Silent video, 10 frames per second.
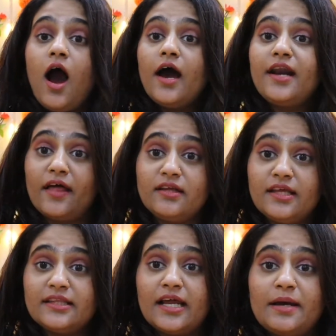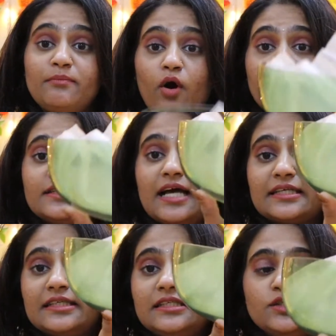Another thing that I bought is
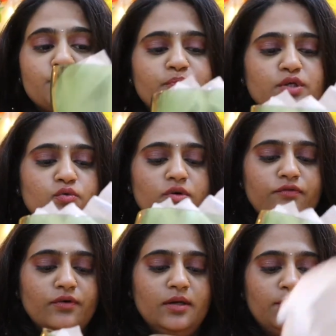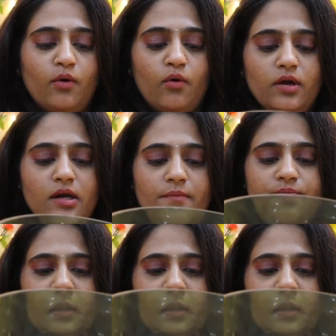actually this beautiful bowl